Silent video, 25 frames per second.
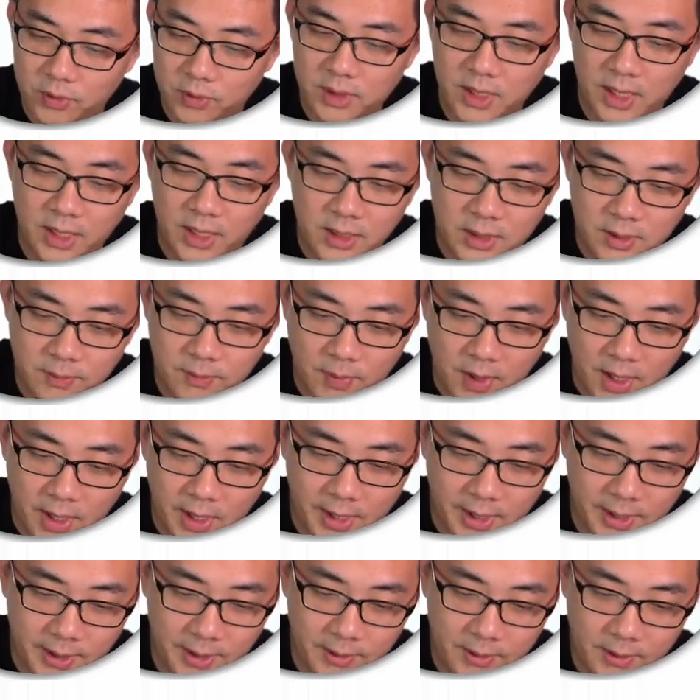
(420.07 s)
sides
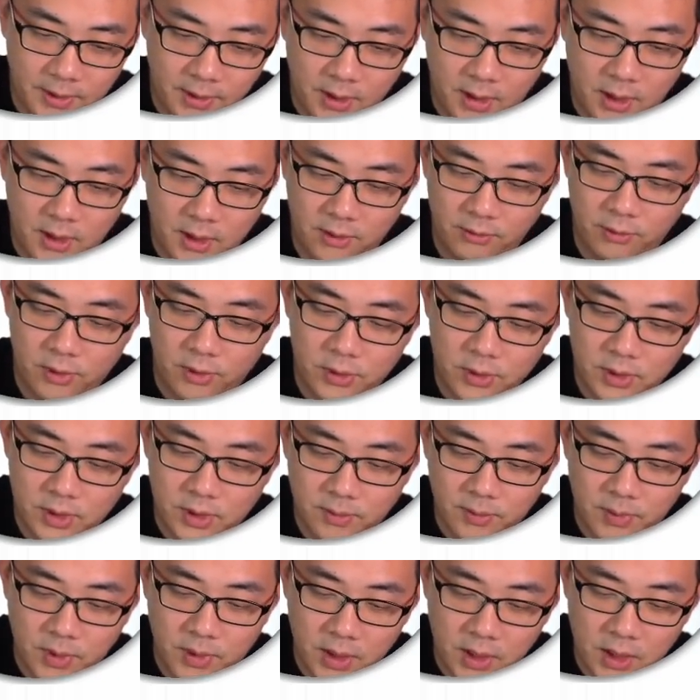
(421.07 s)
by, very
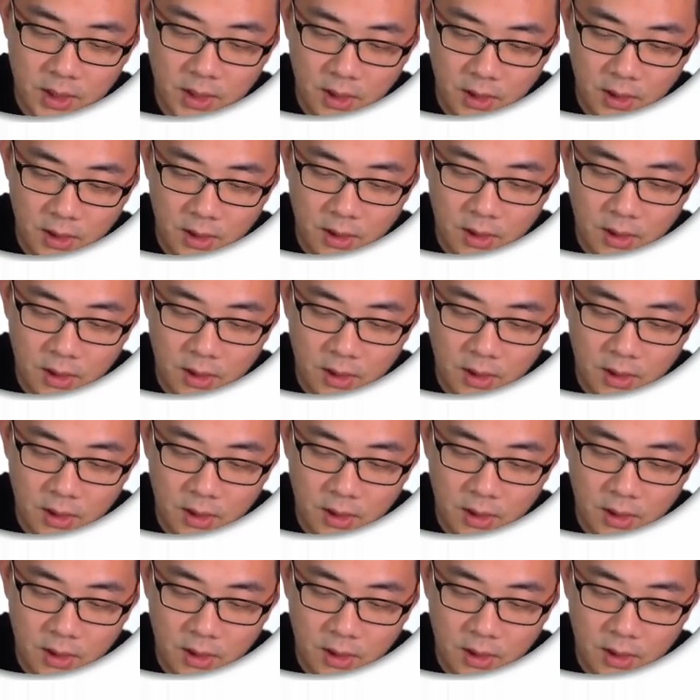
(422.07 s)
simply,